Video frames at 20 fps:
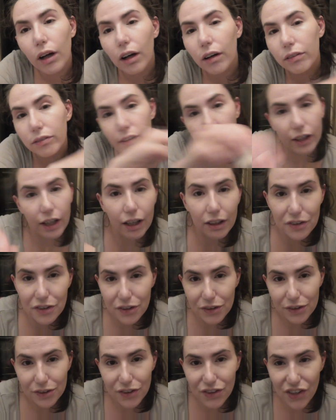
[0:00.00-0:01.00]

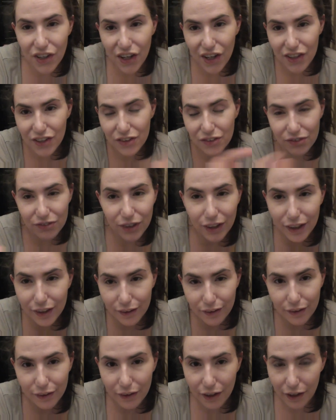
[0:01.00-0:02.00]
financial stress
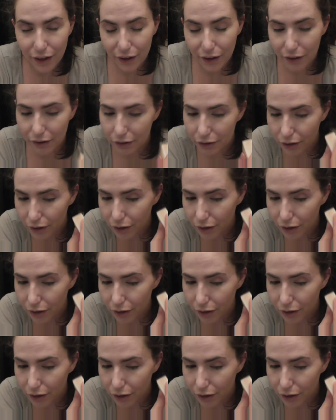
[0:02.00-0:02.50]
right there.